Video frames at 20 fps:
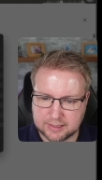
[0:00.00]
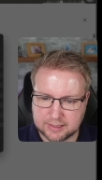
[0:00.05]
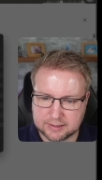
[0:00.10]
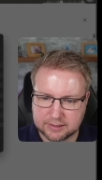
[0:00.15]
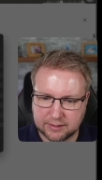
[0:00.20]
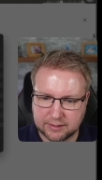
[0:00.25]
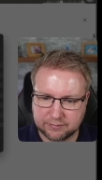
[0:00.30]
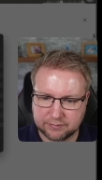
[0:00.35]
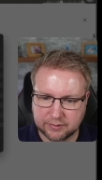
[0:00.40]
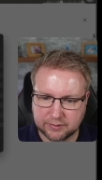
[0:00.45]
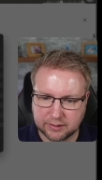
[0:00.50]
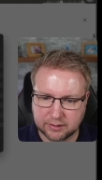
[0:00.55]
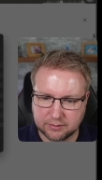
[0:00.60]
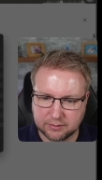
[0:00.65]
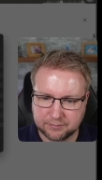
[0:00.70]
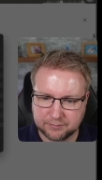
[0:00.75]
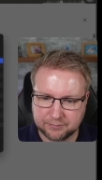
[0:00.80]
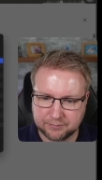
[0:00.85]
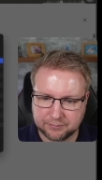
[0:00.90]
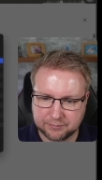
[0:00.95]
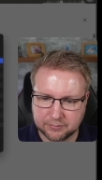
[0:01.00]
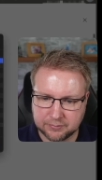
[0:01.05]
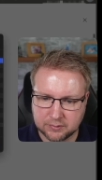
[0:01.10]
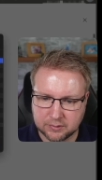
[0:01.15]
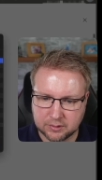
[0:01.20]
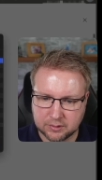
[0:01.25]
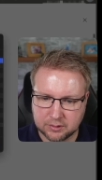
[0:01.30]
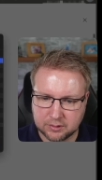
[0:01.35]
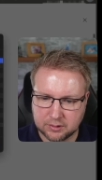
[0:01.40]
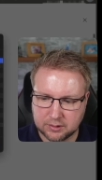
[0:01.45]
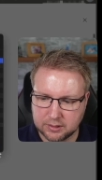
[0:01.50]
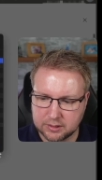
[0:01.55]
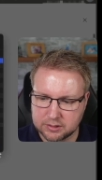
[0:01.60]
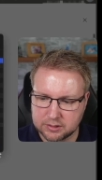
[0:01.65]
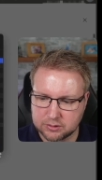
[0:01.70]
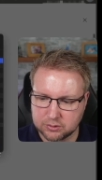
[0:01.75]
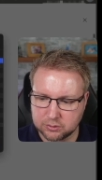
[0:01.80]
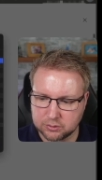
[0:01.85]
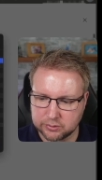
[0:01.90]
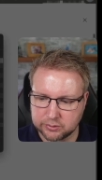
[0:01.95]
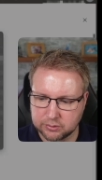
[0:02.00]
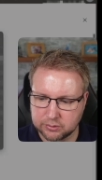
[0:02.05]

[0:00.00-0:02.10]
that file, install Google